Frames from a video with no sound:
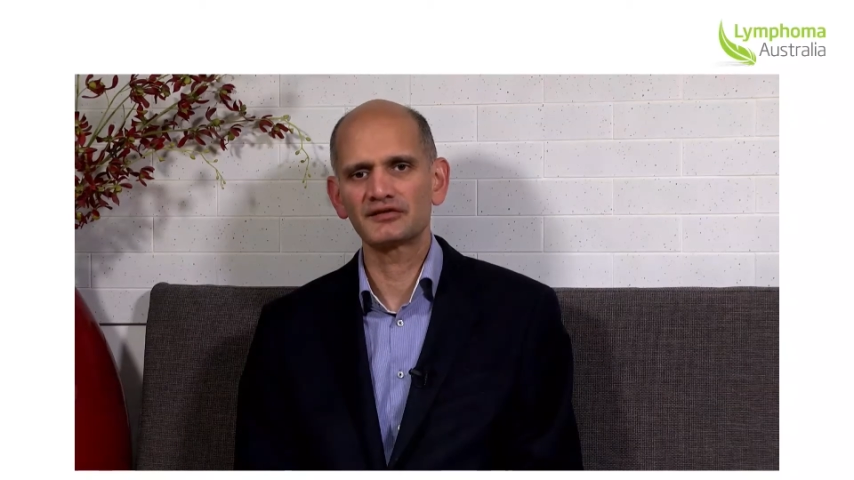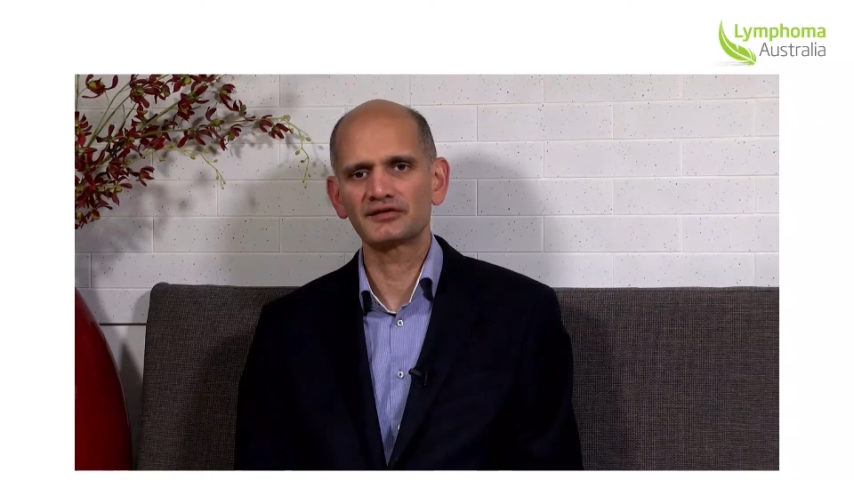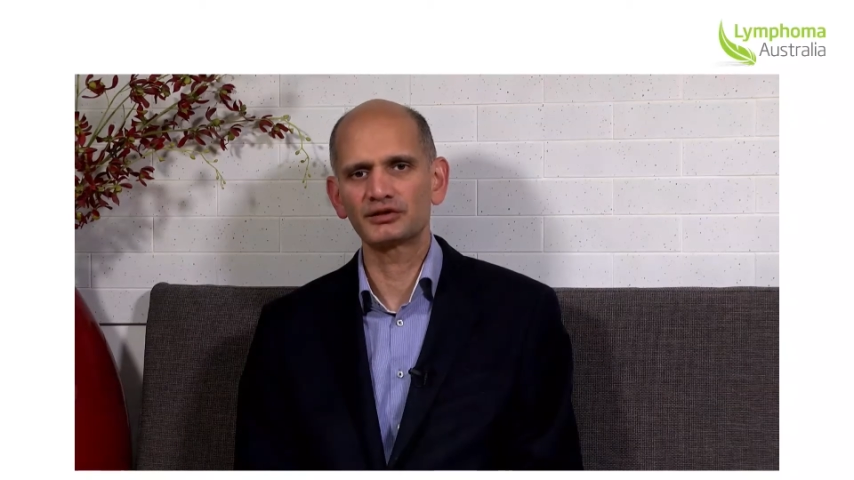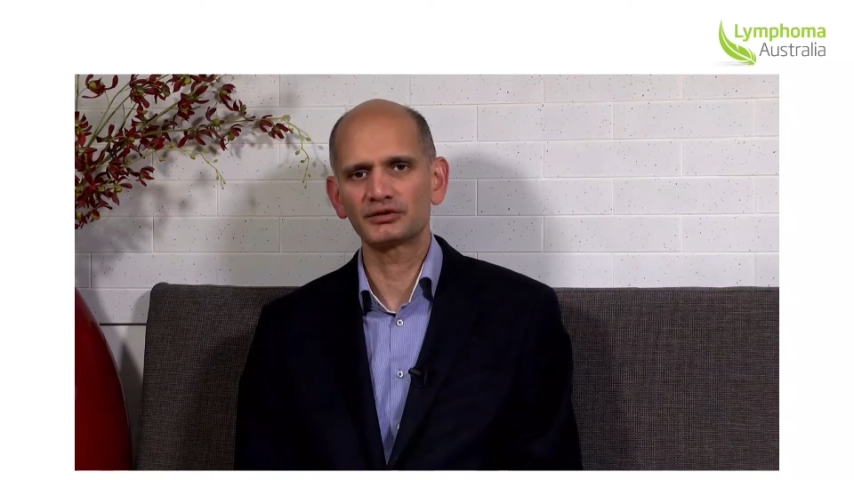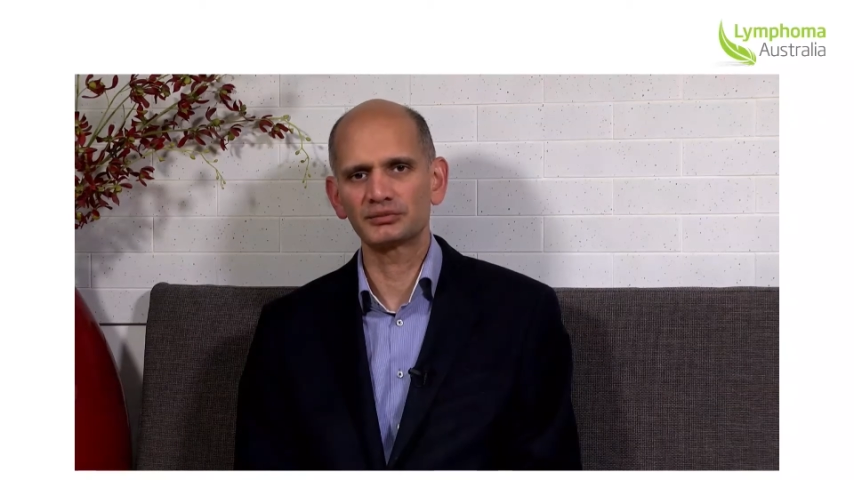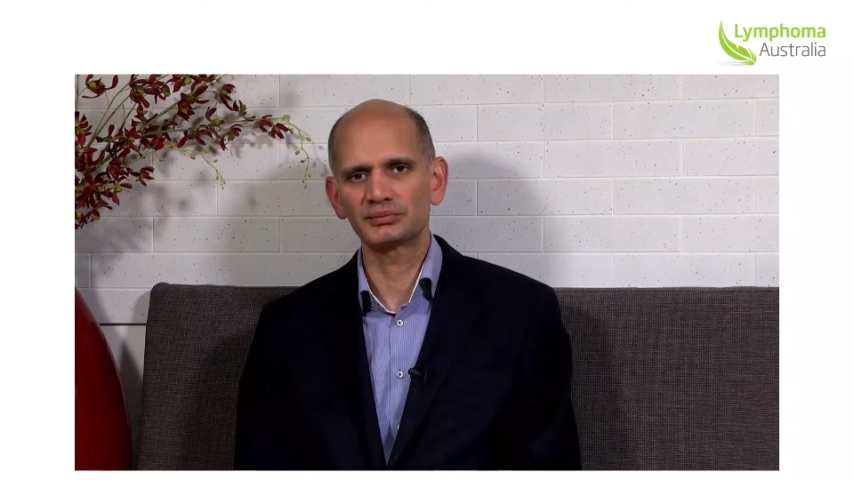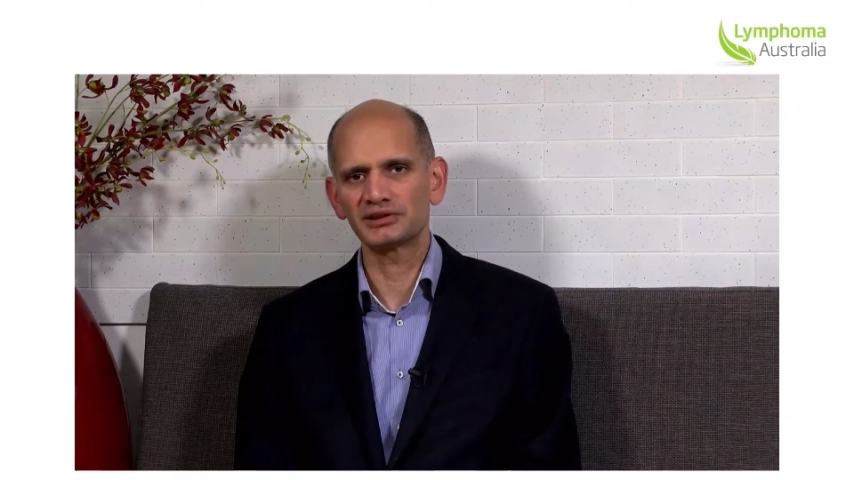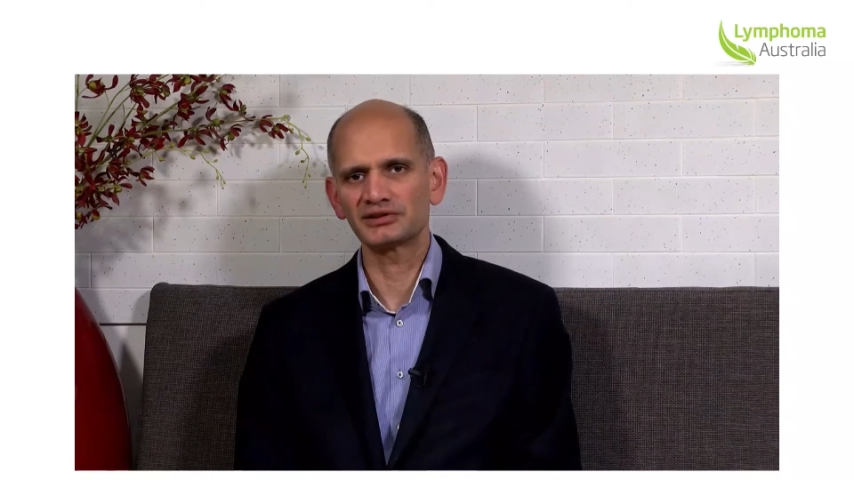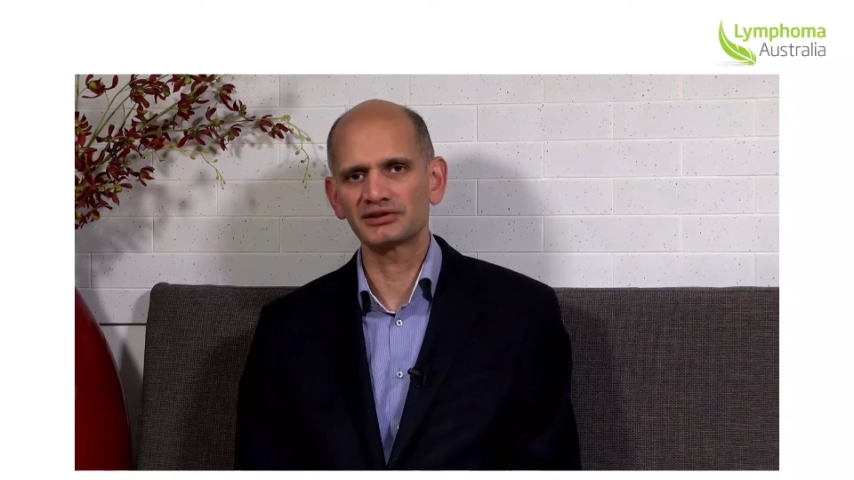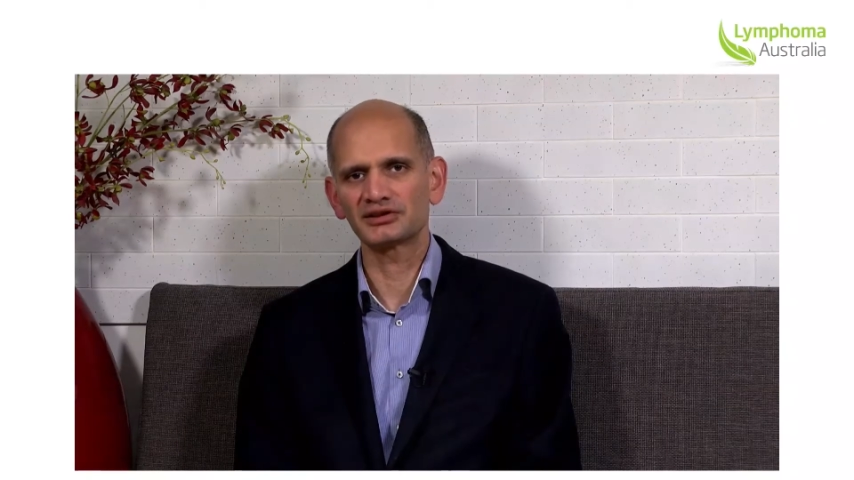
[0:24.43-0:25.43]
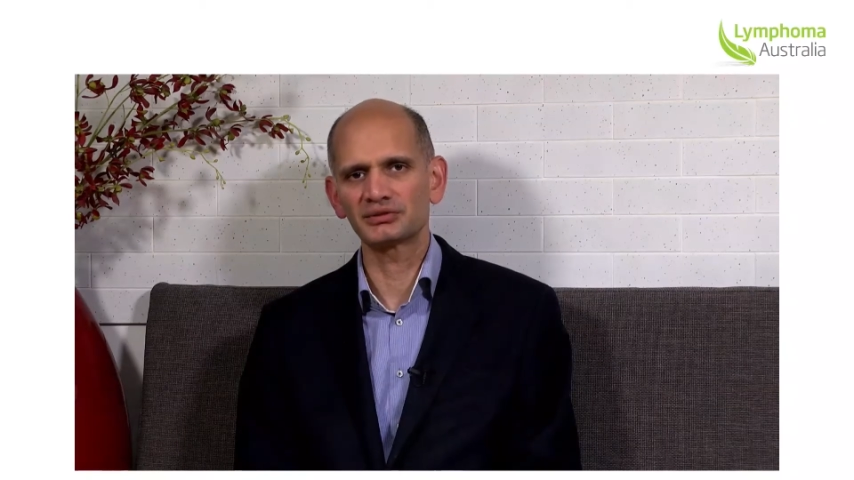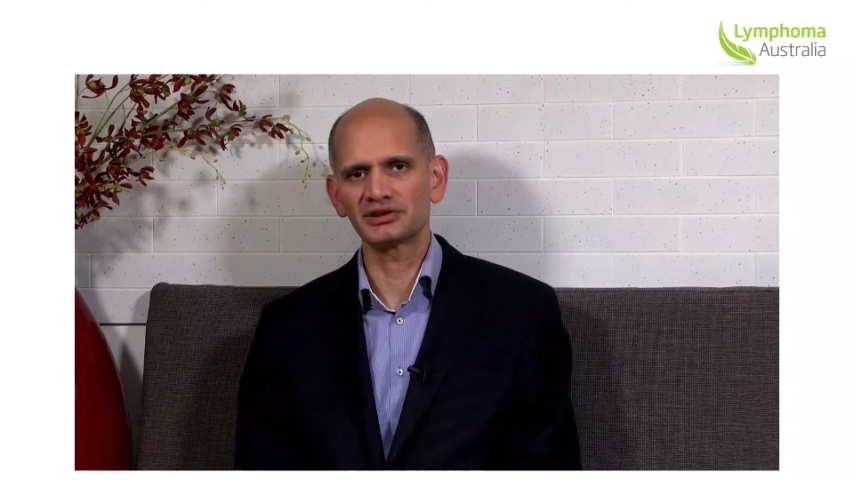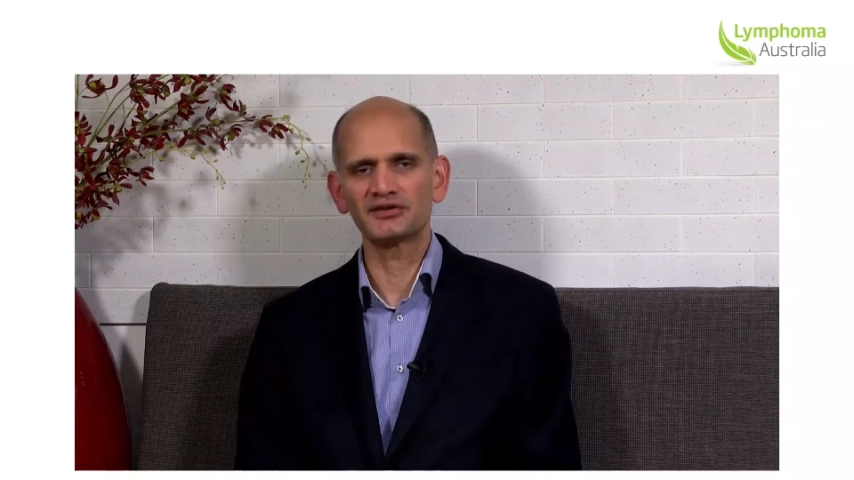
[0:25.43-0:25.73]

for patients with